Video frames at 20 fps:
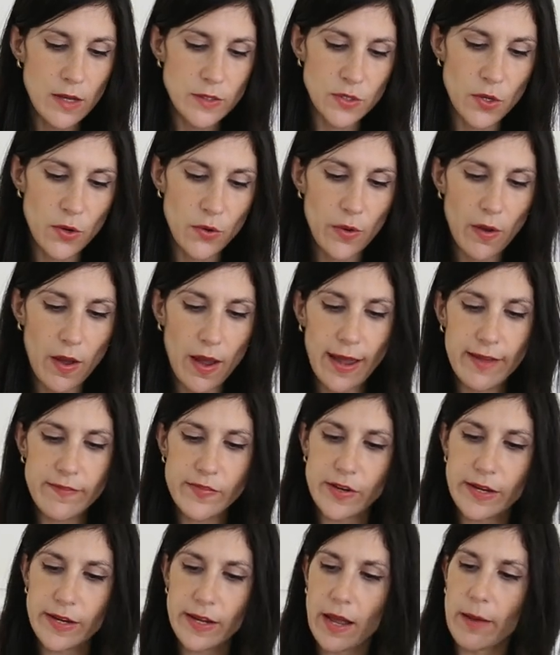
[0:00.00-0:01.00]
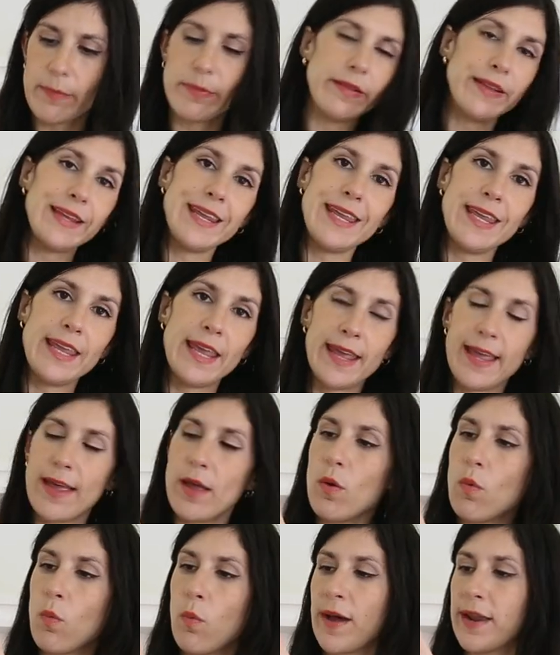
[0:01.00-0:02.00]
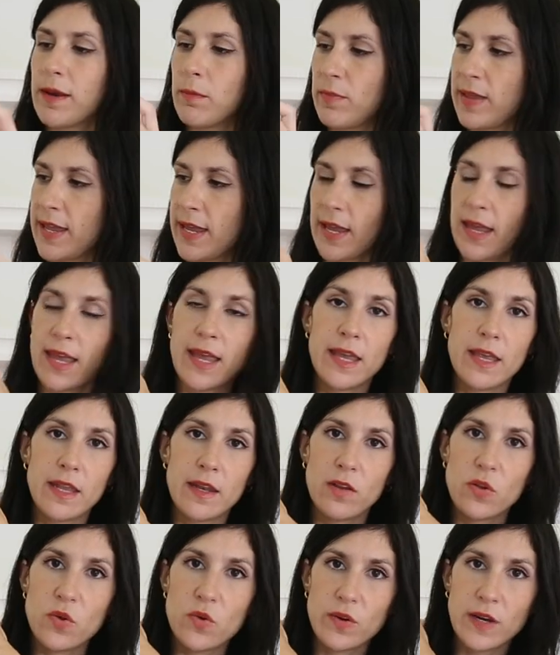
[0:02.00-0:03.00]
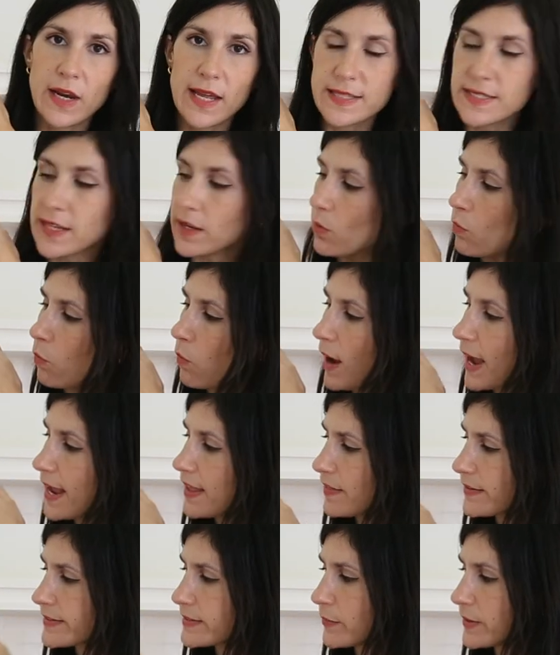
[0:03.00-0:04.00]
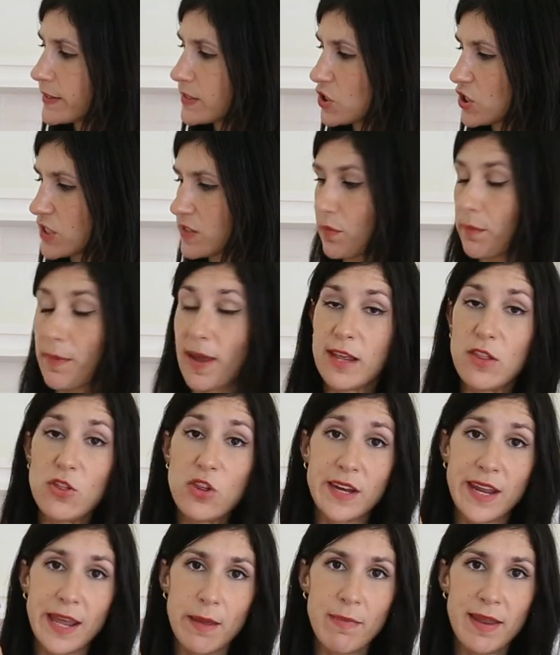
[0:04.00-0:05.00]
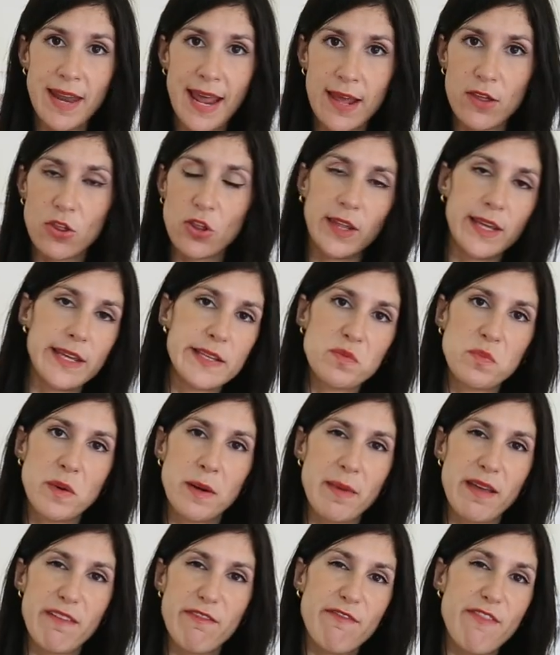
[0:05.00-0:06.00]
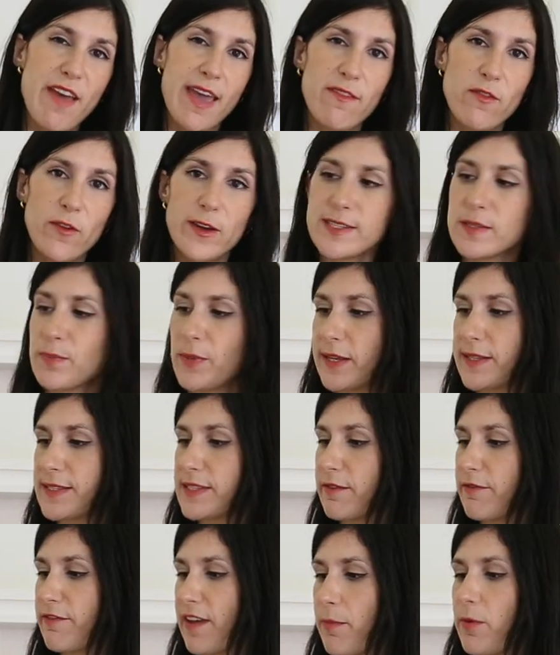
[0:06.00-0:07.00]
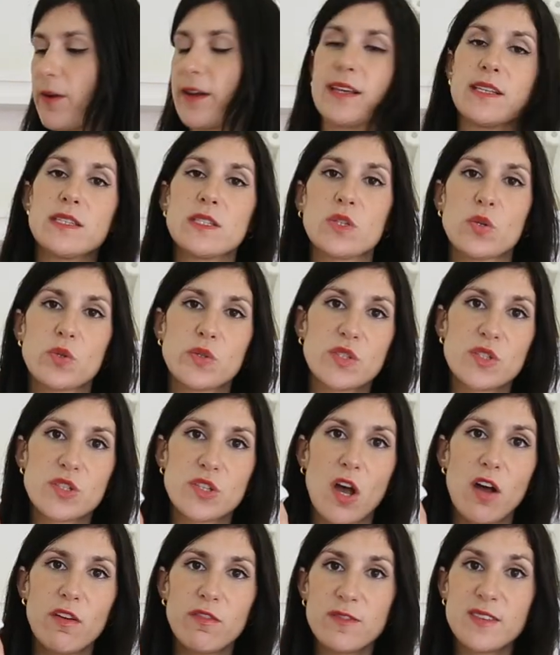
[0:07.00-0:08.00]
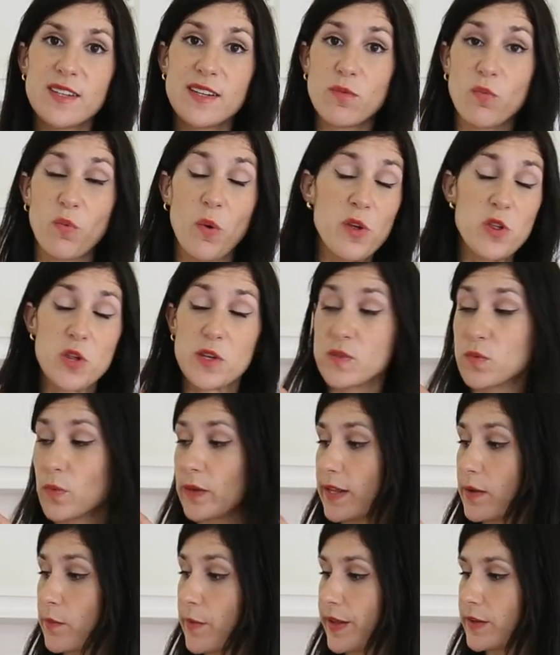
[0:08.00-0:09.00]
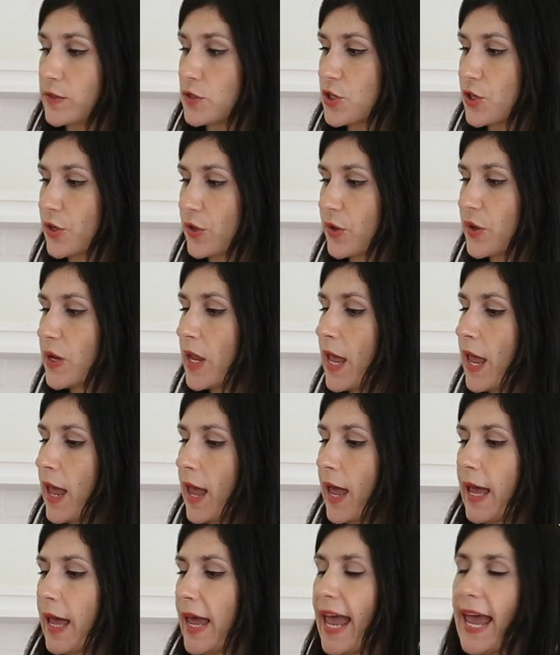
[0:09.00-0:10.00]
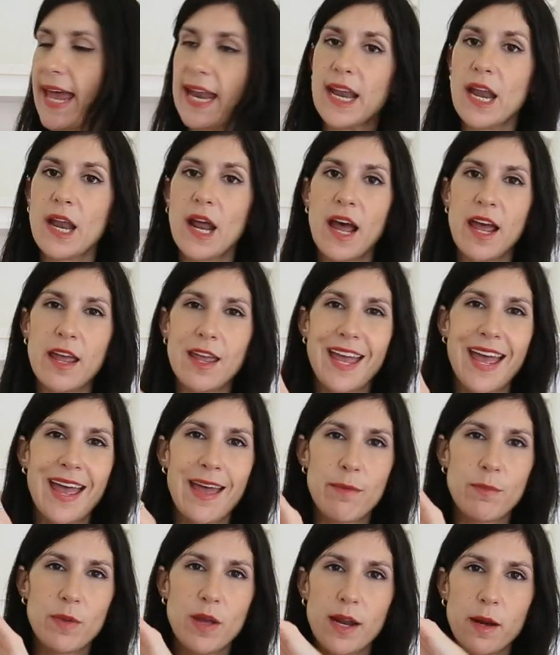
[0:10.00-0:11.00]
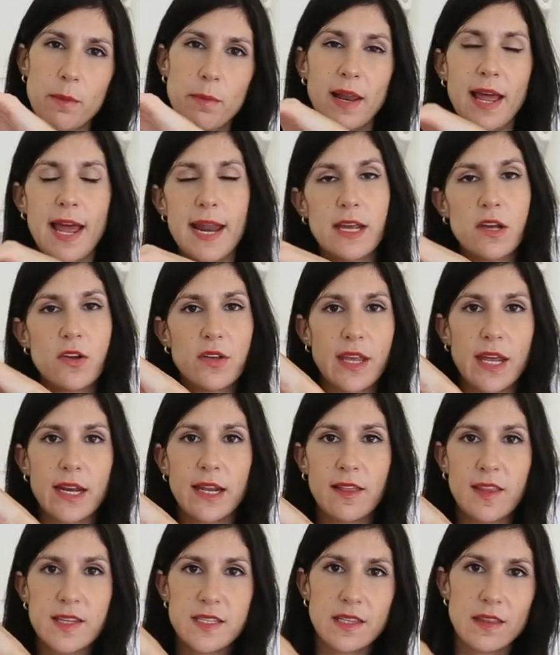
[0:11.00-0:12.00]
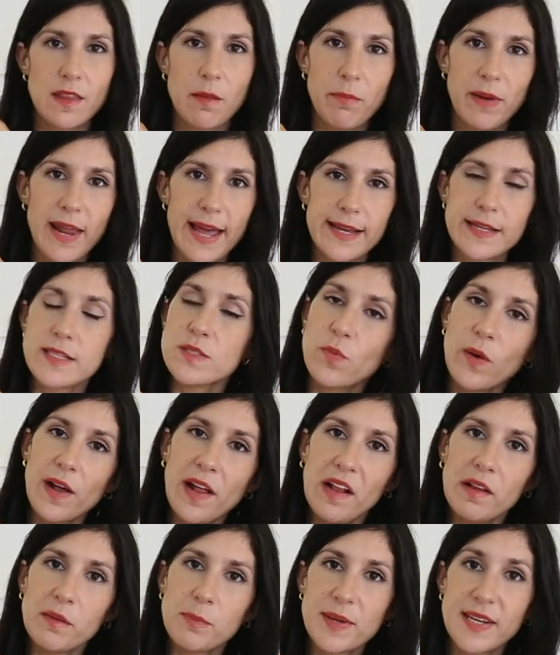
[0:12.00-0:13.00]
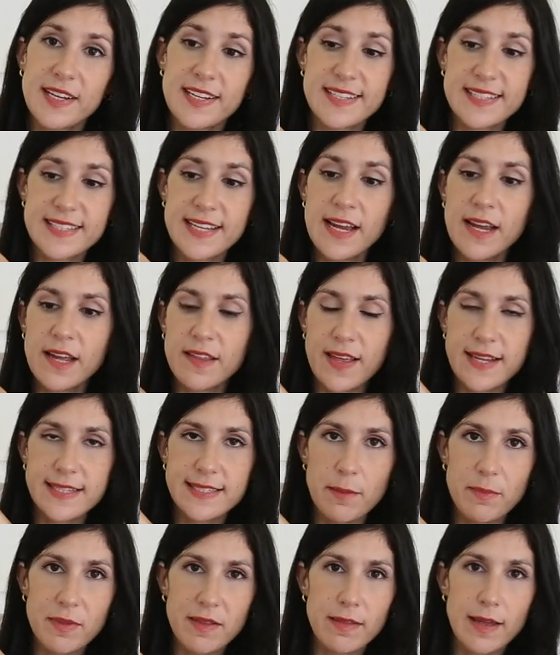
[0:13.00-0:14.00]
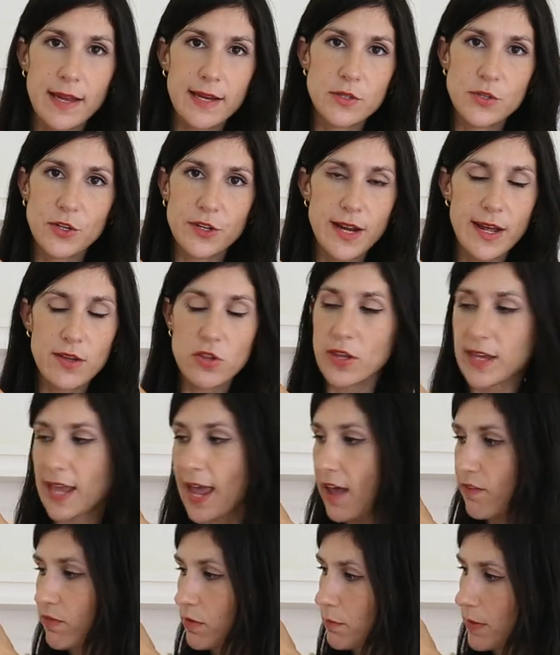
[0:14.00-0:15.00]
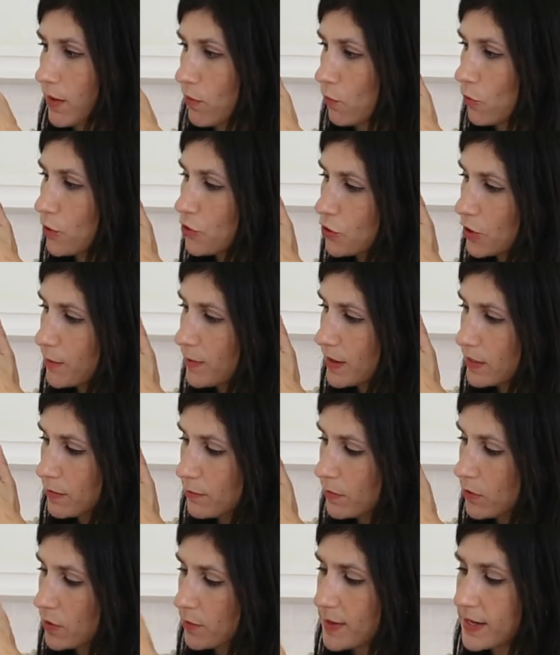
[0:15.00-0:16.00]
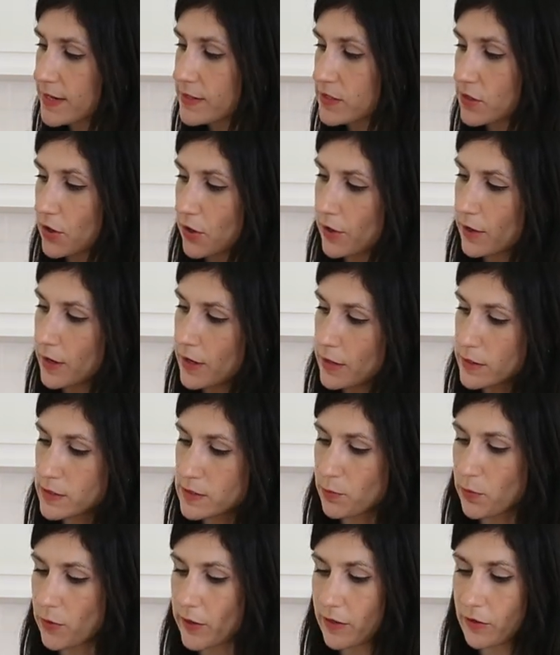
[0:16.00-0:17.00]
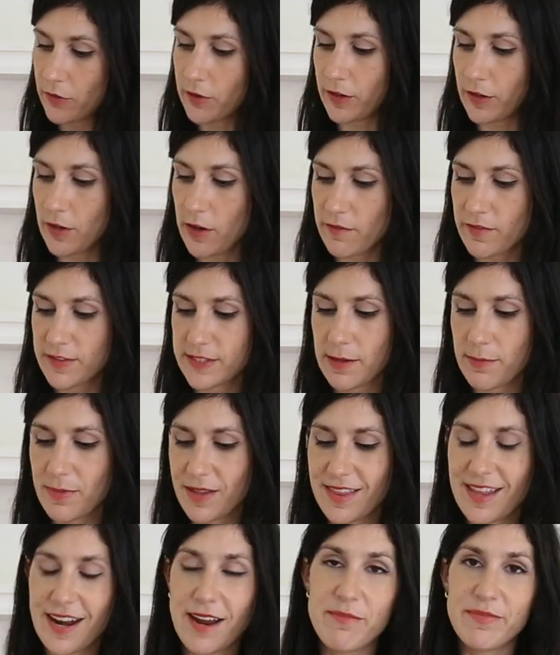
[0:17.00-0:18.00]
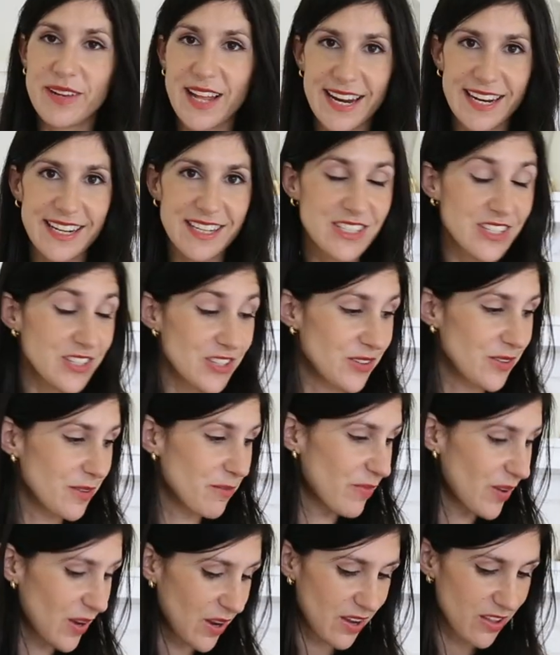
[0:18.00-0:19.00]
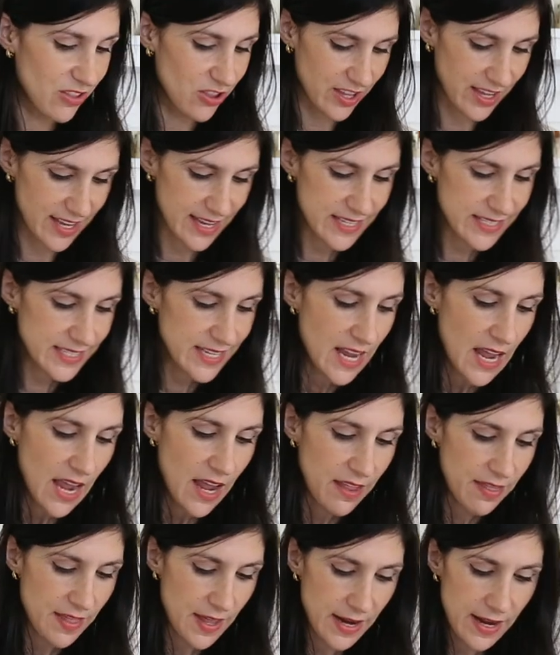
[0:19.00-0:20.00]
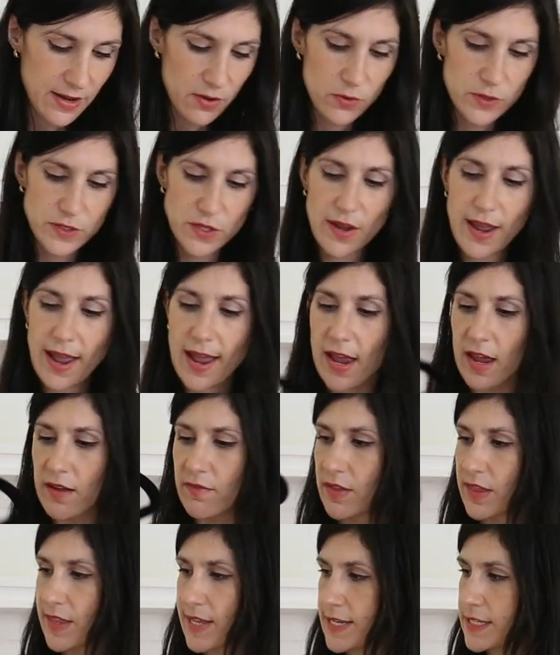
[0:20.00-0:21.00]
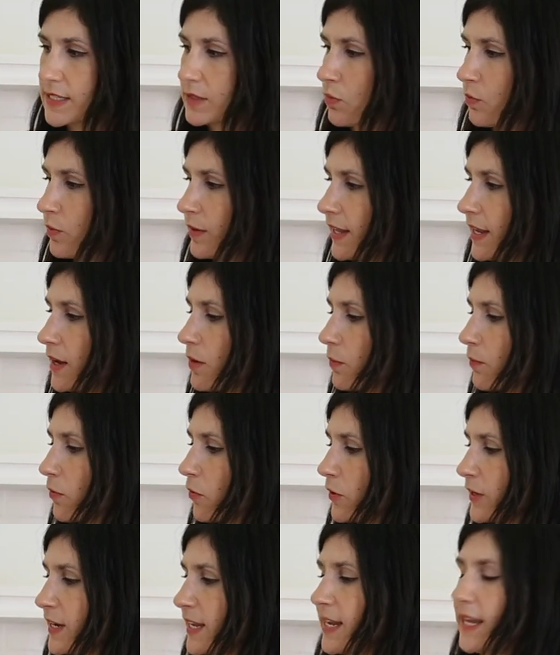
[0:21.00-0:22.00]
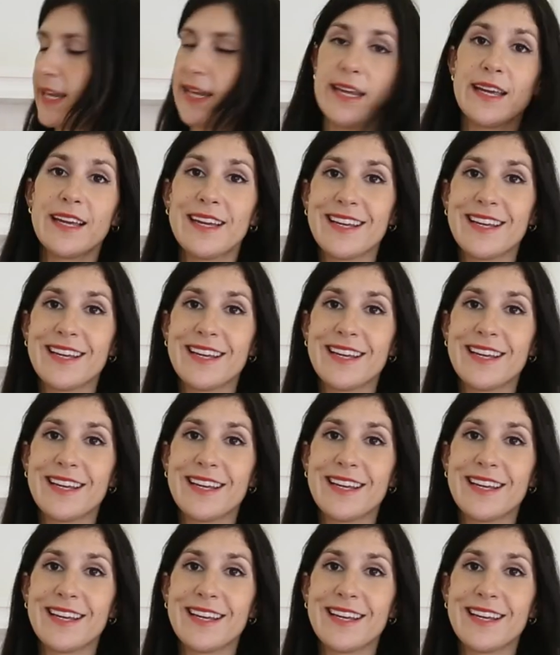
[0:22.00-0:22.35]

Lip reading: So I've got a couple here, one being in your classic white. This one's just from H&M and actually is one of my favorites because the fabric is so soft, washes really well too. And I am kind of planning on getting this in the black as well because that's something that I don't actually have in my wardrobe at the moment. So spoiler alert for something that I'm planning to purchase. Then I also have this really pretty